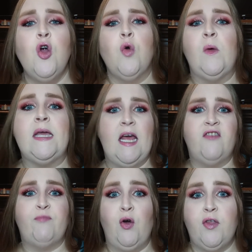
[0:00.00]
We can have
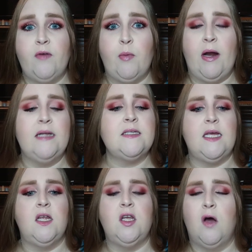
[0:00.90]
both of our brands. They
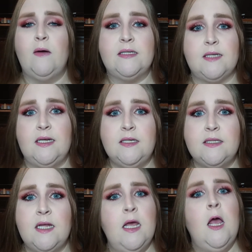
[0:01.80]
can
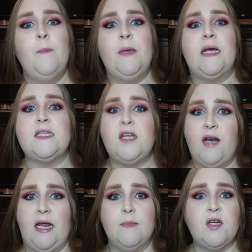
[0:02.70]
coexist because their
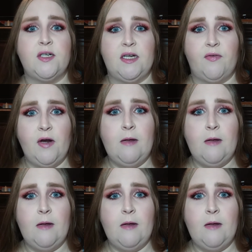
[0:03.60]
names are different.